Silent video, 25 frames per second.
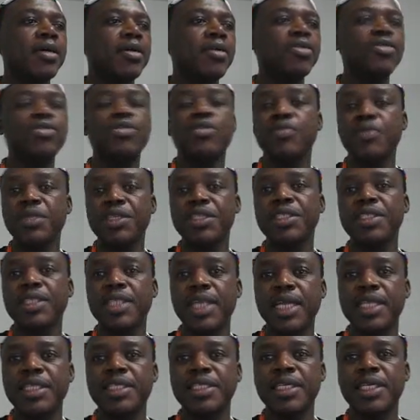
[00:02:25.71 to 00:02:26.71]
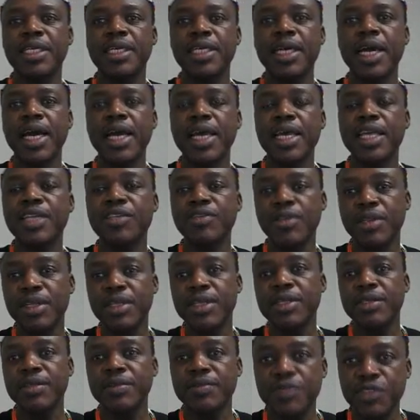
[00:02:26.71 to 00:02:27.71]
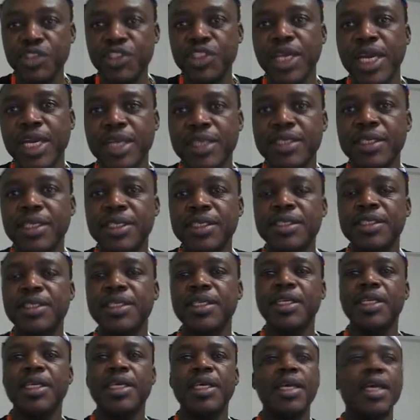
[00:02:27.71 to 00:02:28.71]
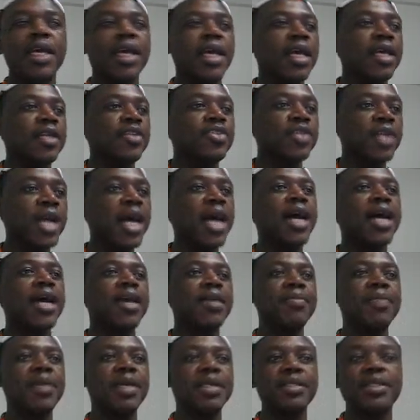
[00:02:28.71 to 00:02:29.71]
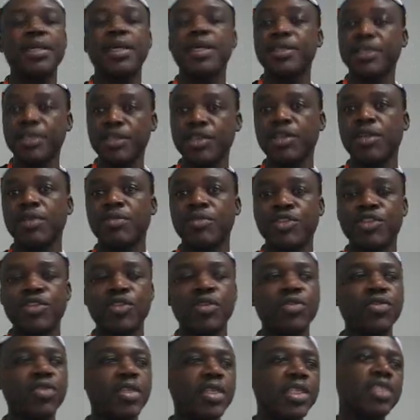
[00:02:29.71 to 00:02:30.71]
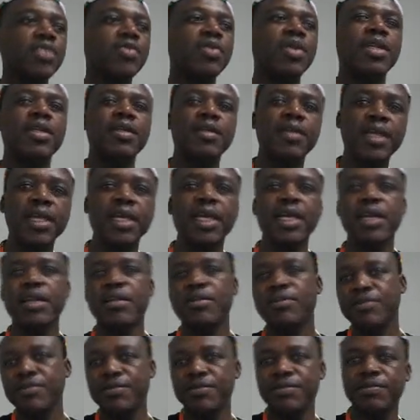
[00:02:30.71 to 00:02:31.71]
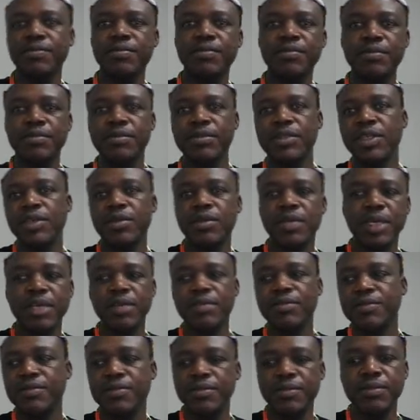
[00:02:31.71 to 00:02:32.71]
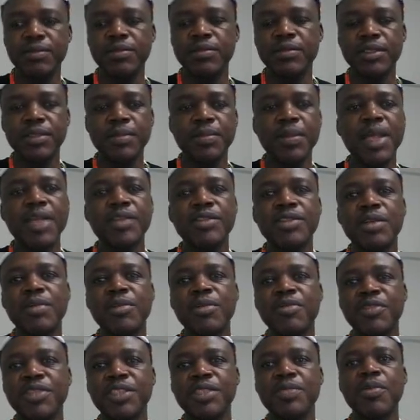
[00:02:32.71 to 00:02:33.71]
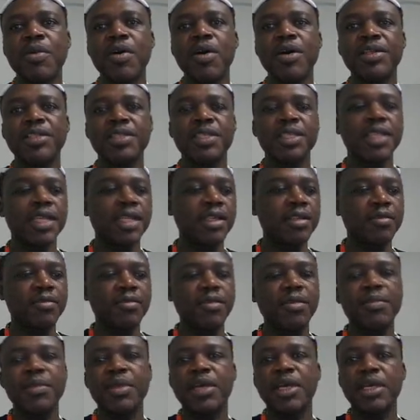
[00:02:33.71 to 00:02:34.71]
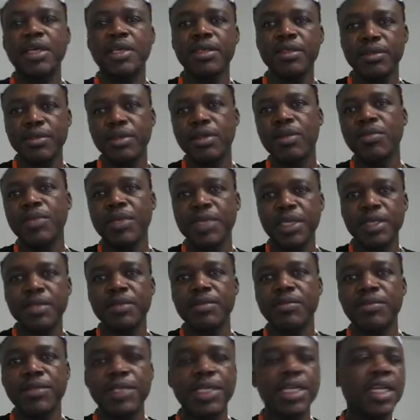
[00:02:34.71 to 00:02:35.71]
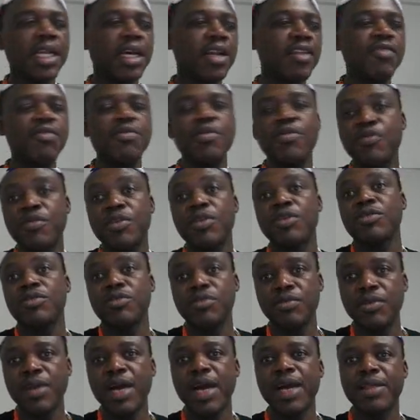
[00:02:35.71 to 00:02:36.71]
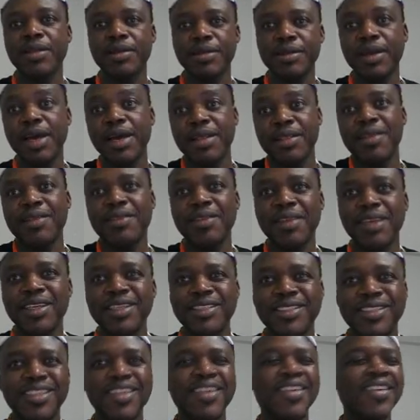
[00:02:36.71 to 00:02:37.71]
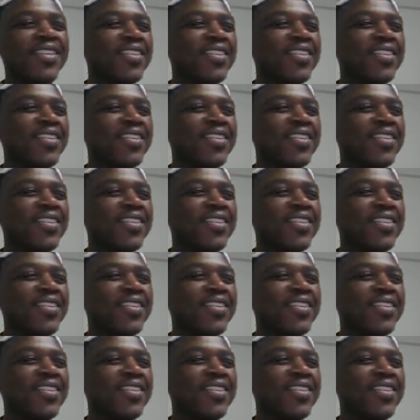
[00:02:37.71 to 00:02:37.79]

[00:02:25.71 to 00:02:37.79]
also you mentioned that I actually rejected time as a credible source. So I just want to kind of reply to some of these points, and then from there we can kind of move on to other things.